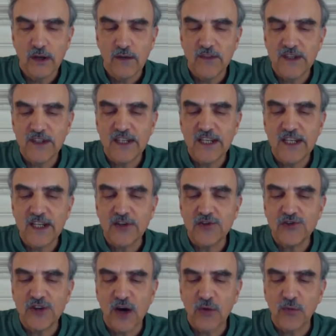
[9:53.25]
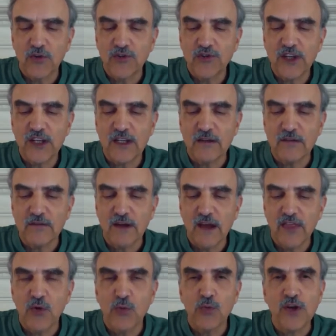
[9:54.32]
The needy shall receive
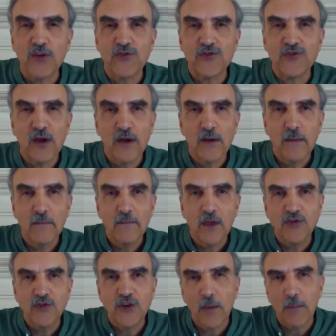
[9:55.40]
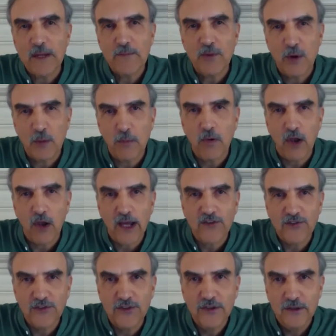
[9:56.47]
and the rich shall be
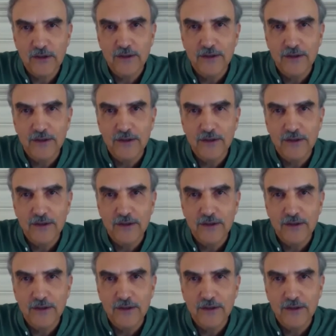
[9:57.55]
perplexed.